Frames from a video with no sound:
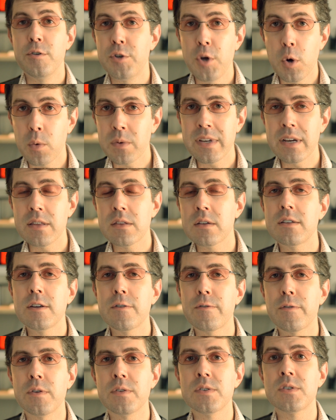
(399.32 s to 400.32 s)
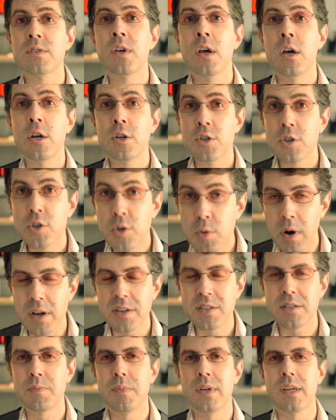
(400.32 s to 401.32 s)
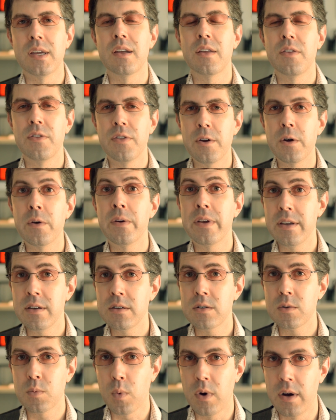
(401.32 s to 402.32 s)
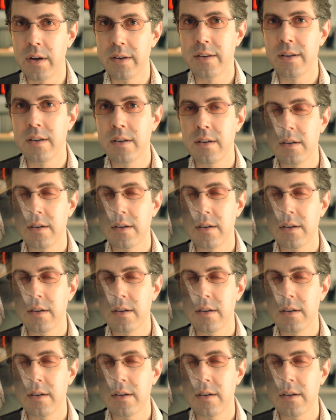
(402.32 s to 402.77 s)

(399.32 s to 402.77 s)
you don't get the difference, trust me, there is one.